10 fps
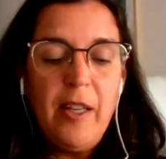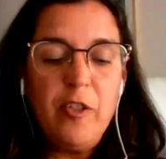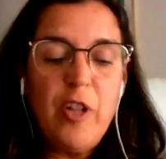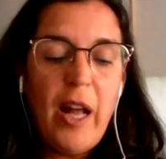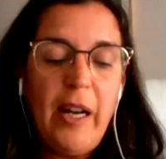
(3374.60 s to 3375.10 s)

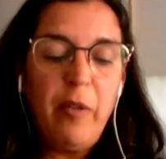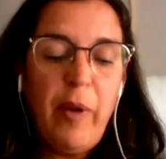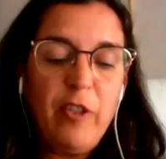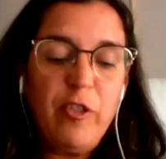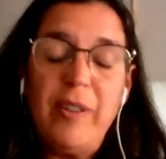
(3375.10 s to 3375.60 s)
It's not a
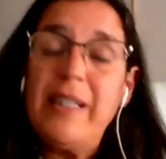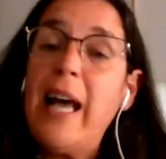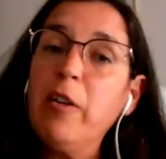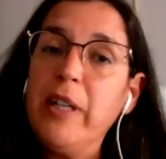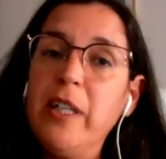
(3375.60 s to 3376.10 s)
question of
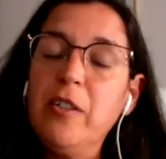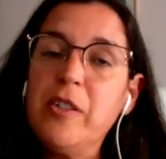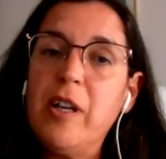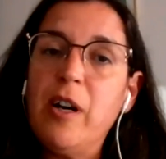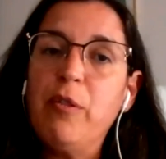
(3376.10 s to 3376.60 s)
doubting
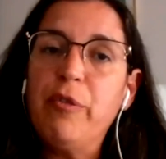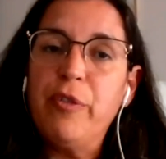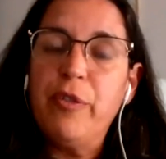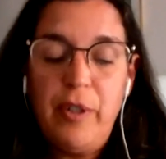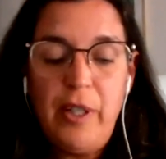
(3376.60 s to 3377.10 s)
yourself.
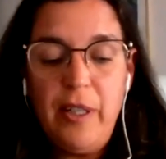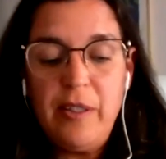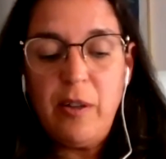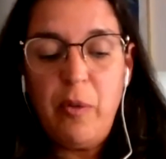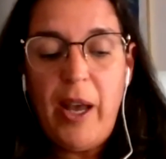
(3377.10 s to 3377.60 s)
It
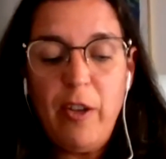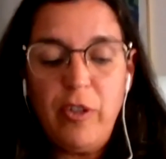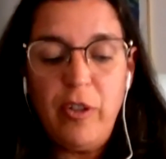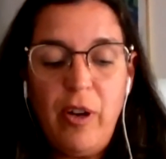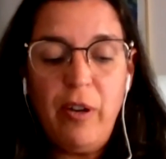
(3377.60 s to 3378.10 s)
is a
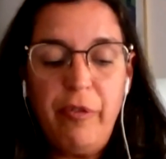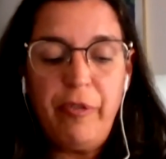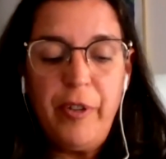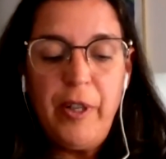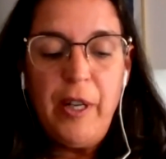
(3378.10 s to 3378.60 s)
question of
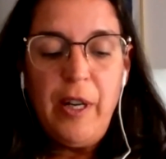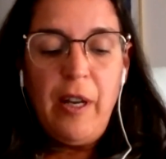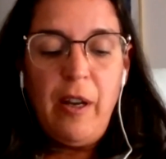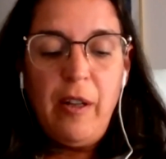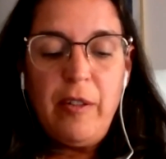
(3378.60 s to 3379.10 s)

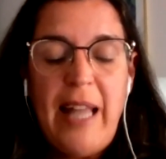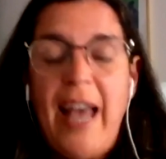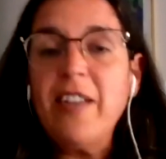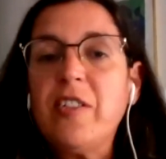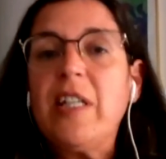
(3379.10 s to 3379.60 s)

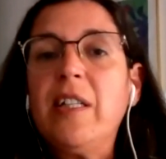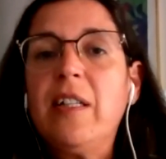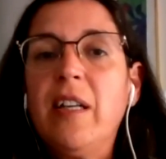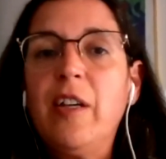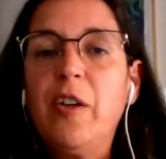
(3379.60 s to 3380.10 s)

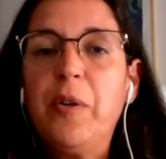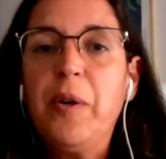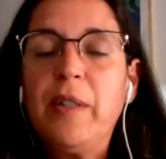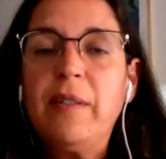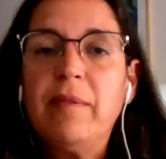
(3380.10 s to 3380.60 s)
testing
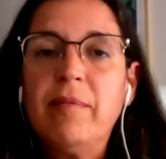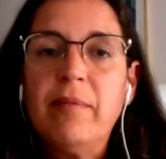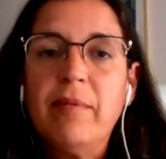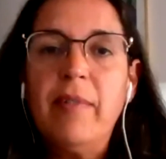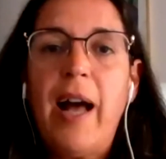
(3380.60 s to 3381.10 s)
your
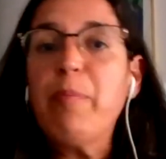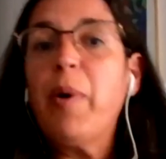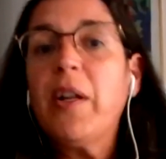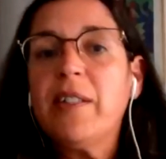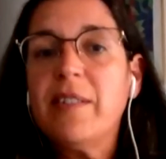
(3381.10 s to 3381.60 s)

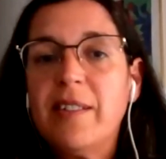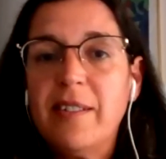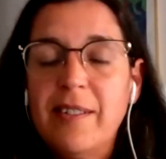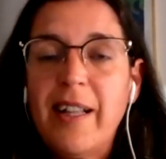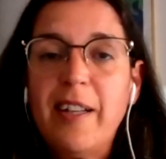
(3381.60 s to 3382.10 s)

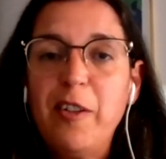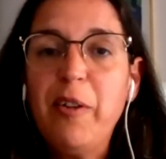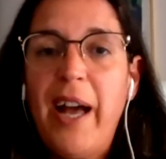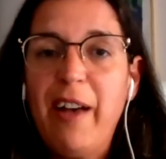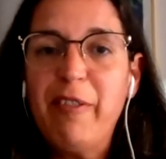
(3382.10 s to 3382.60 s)
hypothesis that you
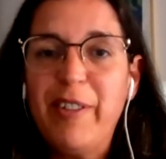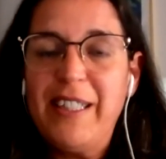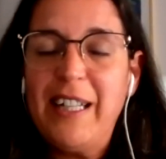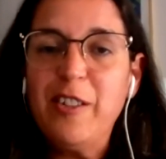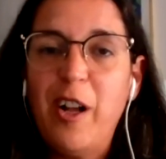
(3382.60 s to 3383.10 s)
have a
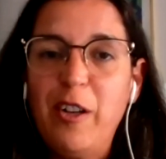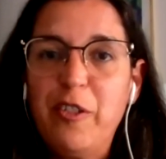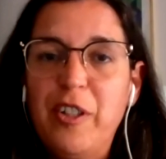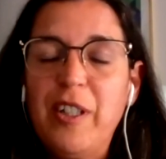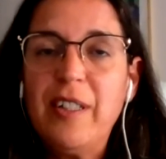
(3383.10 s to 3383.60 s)

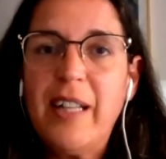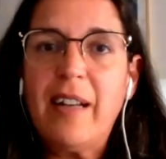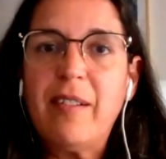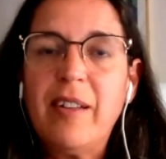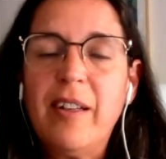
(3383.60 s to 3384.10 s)
technology
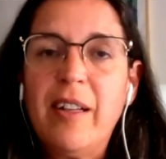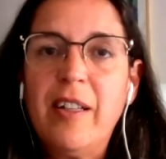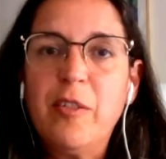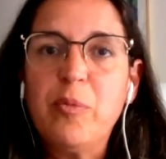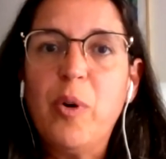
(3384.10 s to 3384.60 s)
that
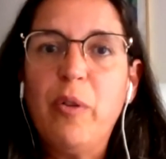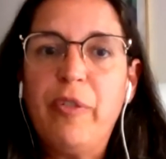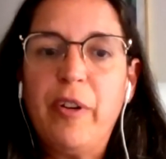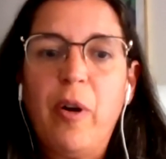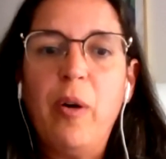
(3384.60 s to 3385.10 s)
is worth
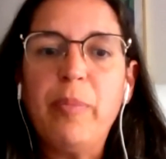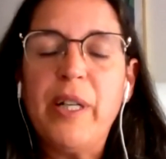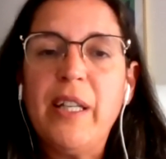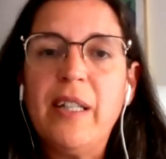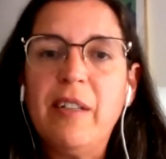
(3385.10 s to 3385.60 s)
a
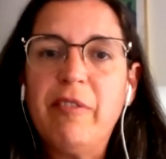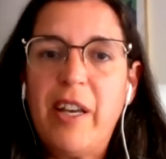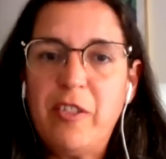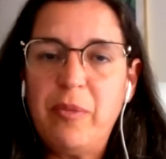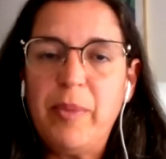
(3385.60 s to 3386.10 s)
company and
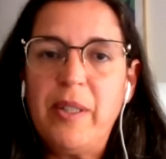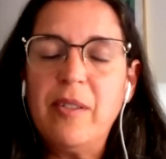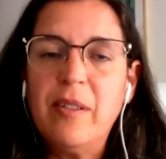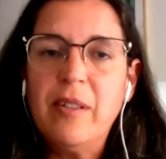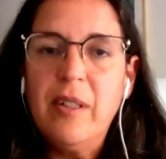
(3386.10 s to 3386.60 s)
investment
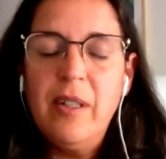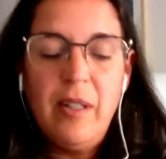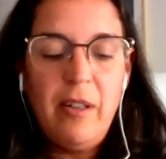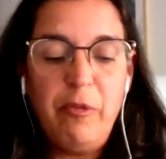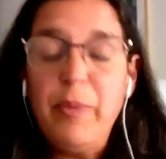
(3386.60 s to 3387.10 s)

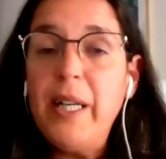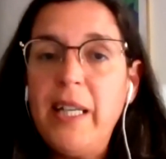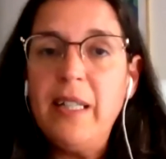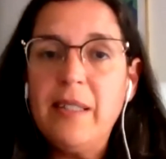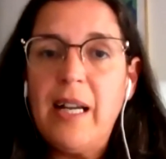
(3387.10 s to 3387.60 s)
of
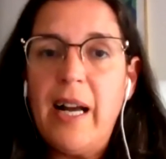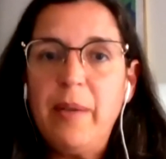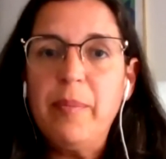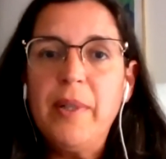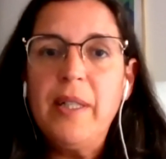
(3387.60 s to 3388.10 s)
money and
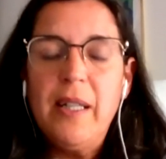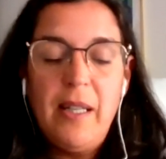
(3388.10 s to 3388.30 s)
time.